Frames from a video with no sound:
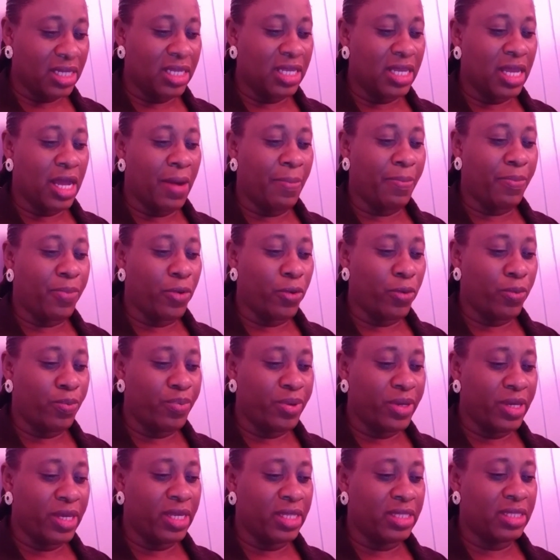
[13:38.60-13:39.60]

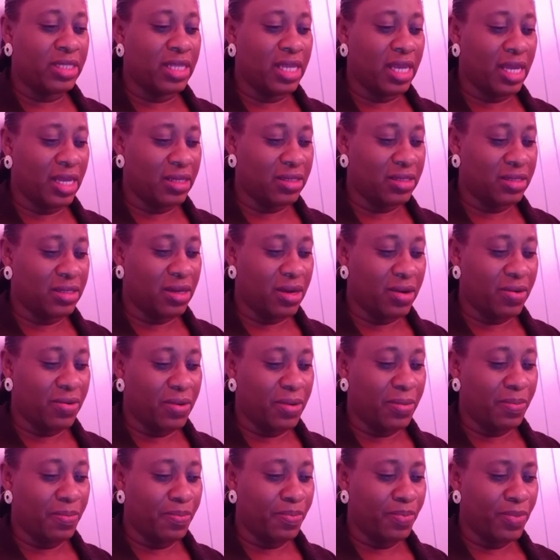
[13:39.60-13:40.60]
appropriate text.
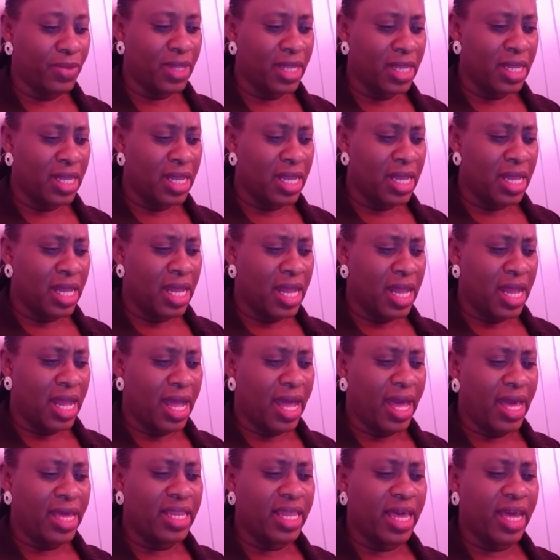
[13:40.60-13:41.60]

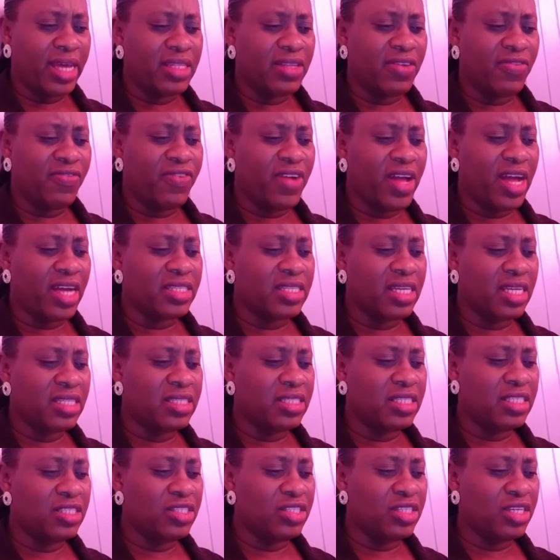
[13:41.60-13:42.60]
I like the fact
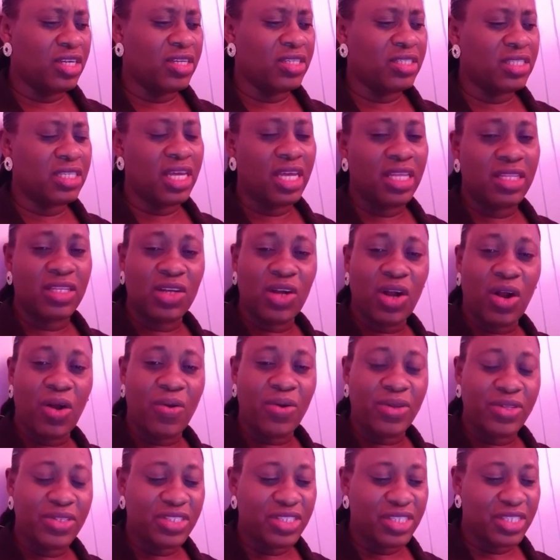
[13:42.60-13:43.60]
that teachers
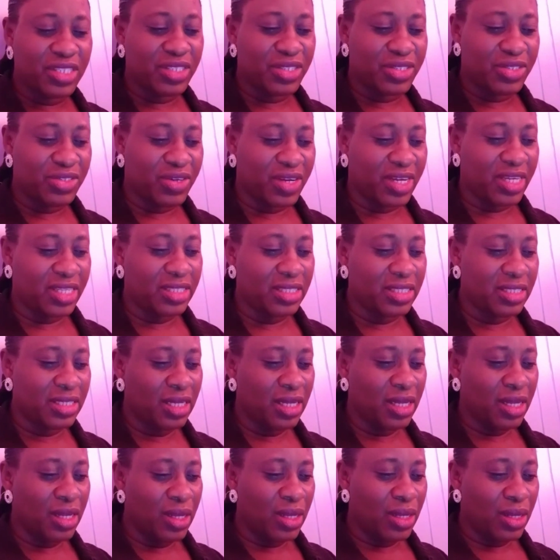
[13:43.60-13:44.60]
encourage children
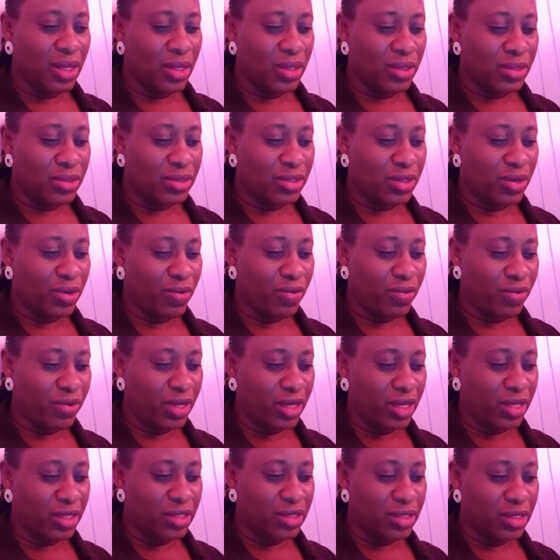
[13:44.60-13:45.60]
to
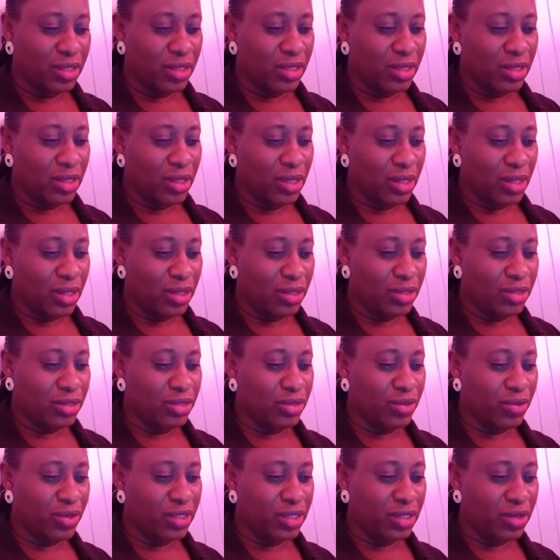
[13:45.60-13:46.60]
read
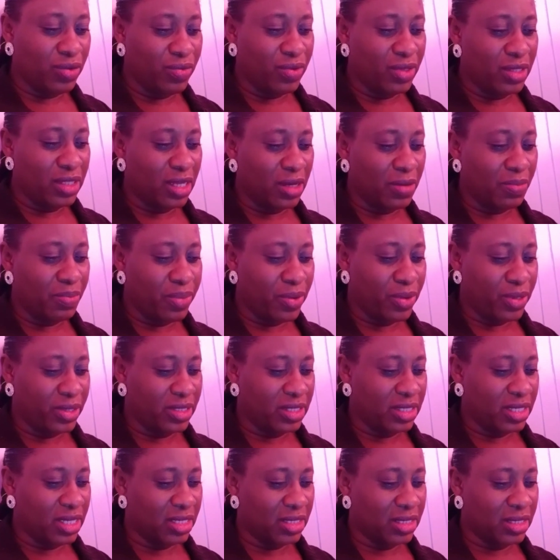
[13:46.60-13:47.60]
during the reading
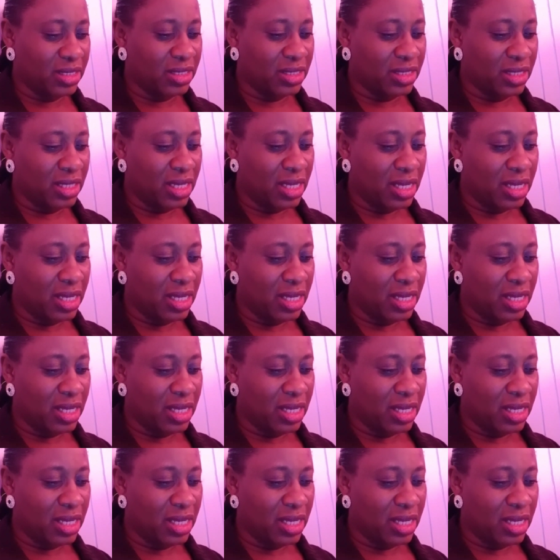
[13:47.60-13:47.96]
process.